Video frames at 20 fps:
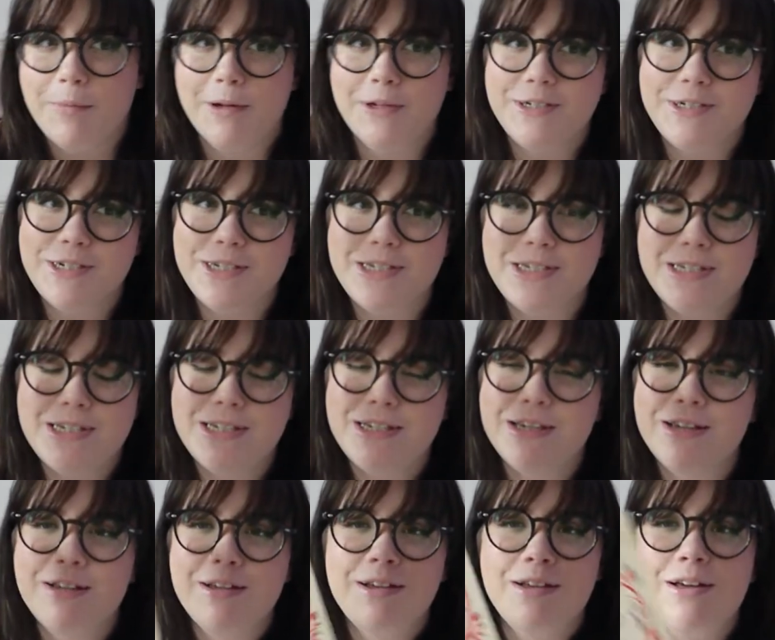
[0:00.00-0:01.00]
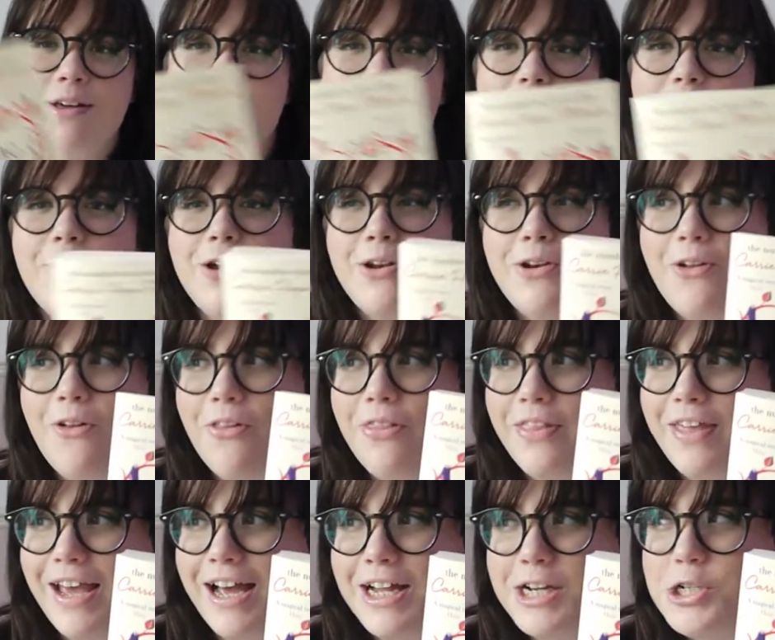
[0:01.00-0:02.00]
but just not
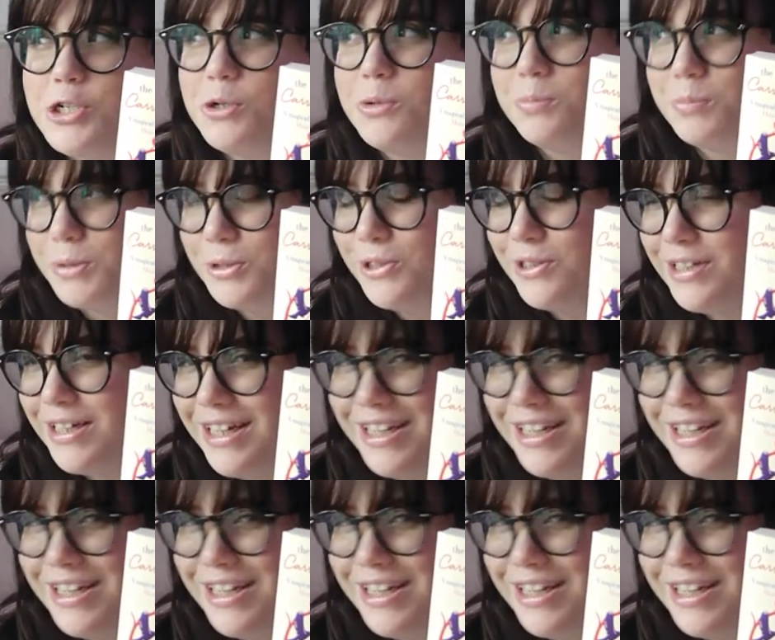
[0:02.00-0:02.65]
the actual book.